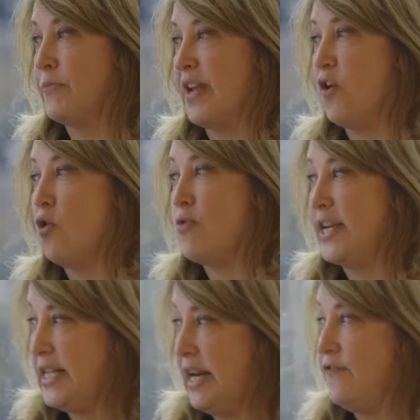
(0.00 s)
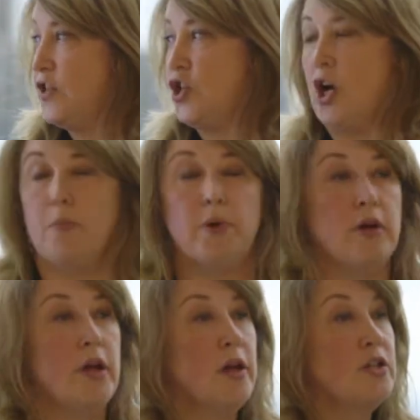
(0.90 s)
have already left a job
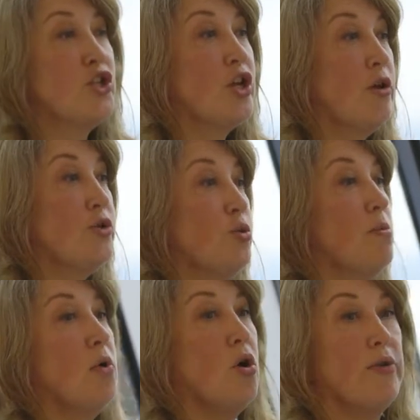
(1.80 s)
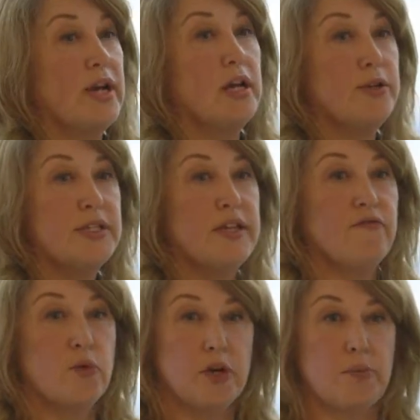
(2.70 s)
to go to a more
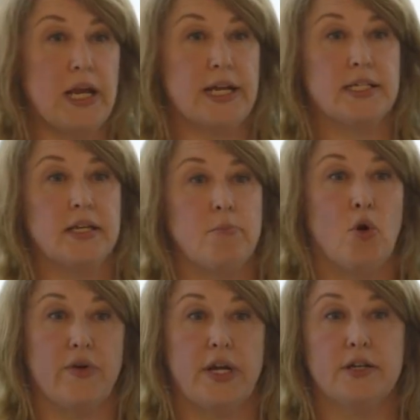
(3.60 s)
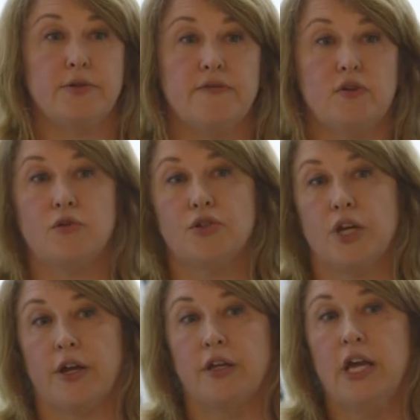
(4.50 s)
inclusive workplace and a more inclusive
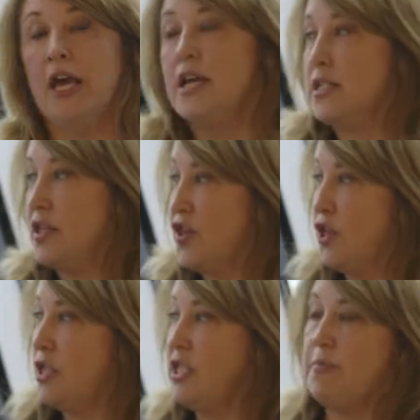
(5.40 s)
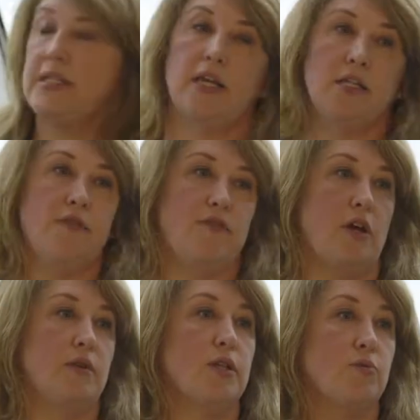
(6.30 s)
culture. So 30% of
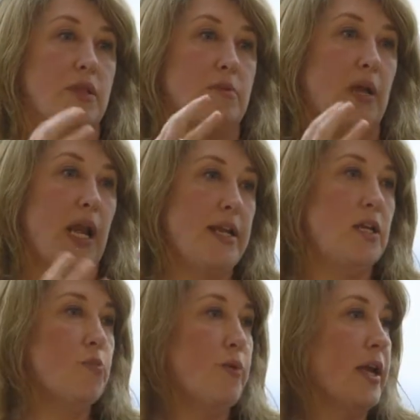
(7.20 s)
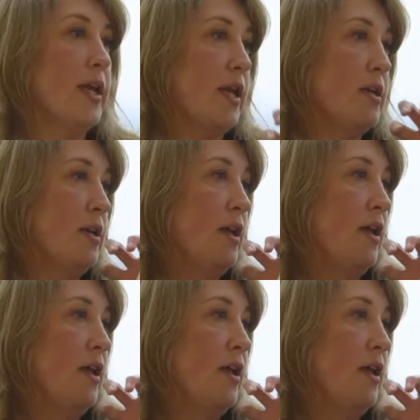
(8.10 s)
those that were in the millennial bracket